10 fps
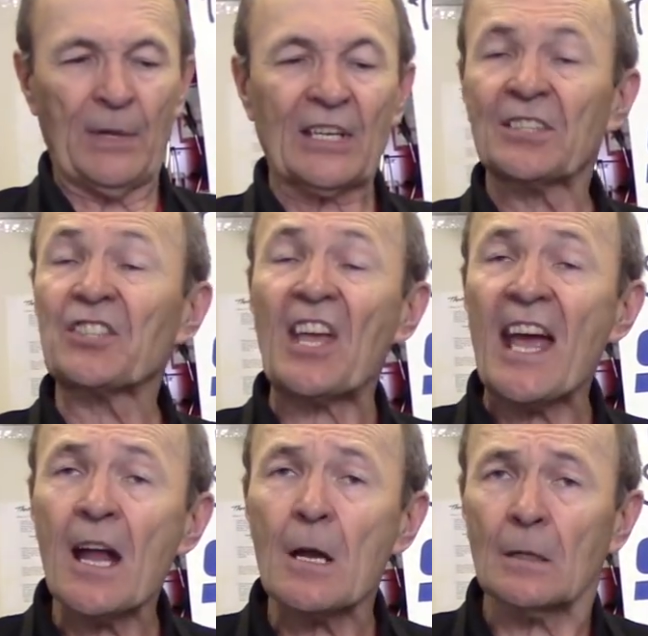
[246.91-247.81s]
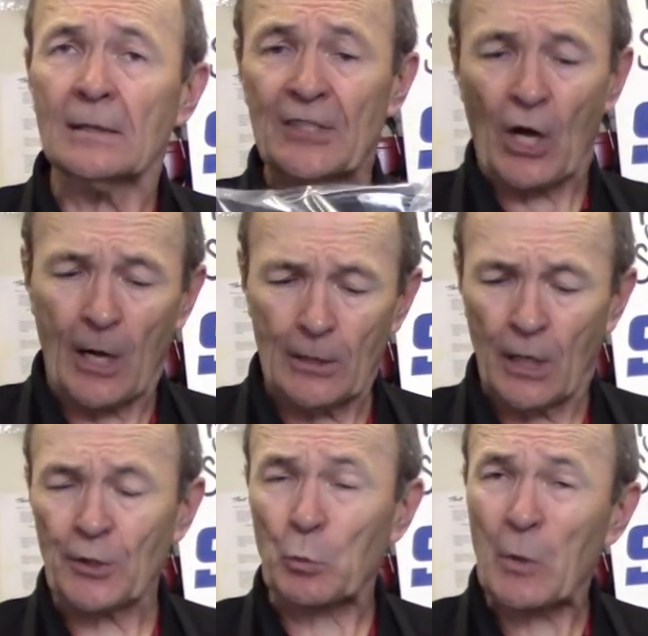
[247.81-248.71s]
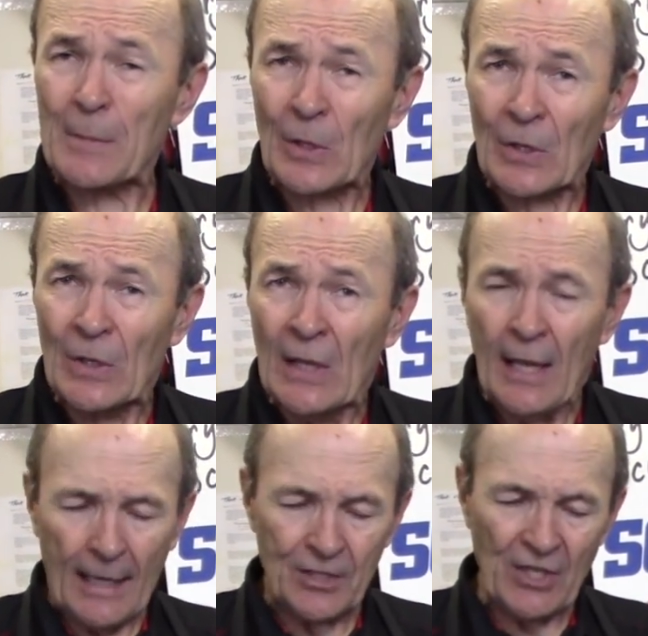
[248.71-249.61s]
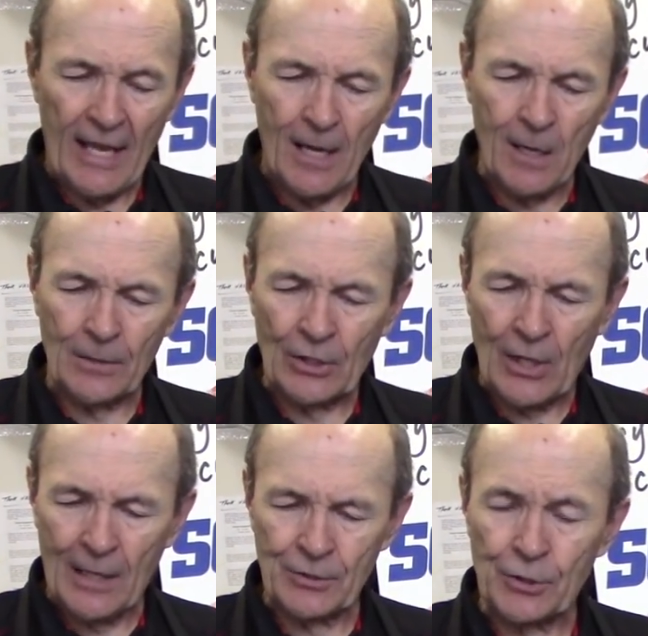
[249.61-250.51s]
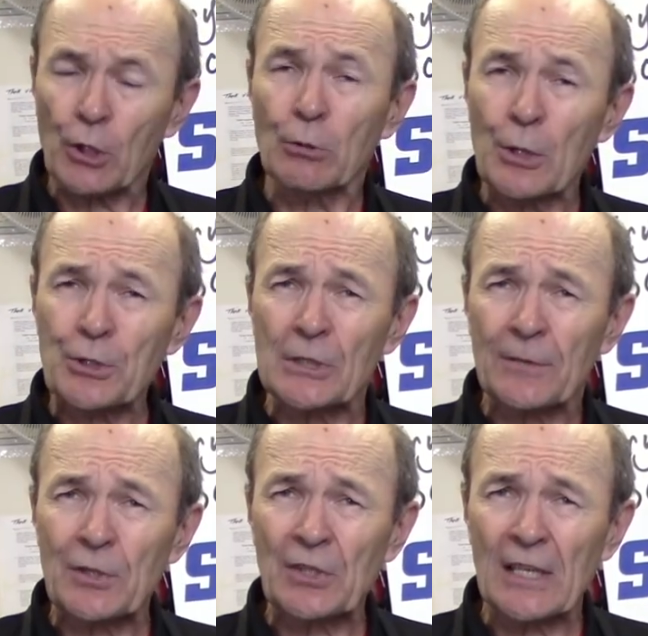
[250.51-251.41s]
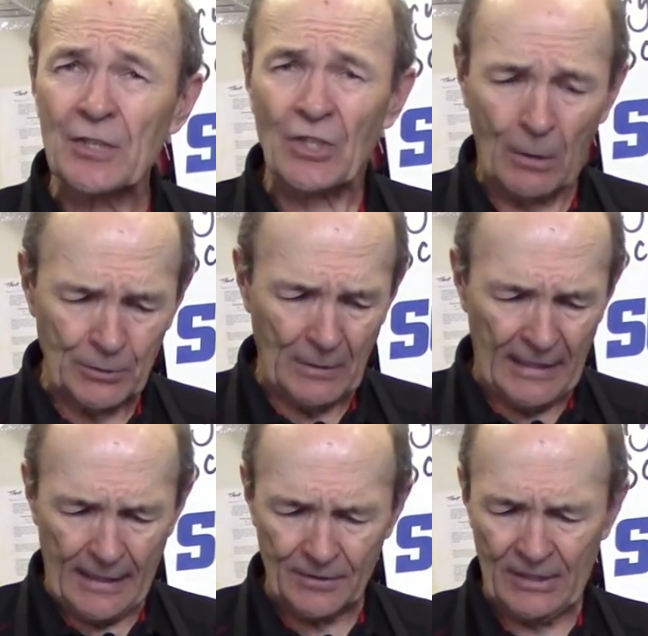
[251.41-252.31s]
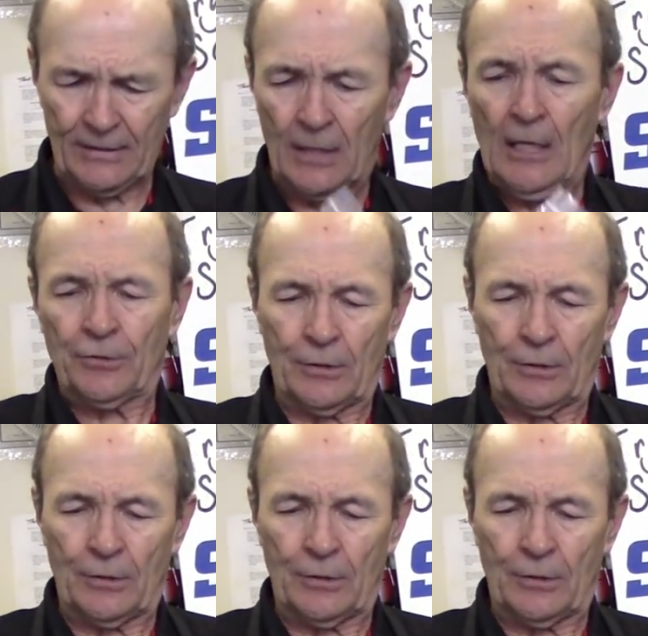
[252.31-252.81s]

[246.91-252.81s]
because it's air that's hard on the rubber, and it's air that causes corrosion if there's any salt or anything else in there.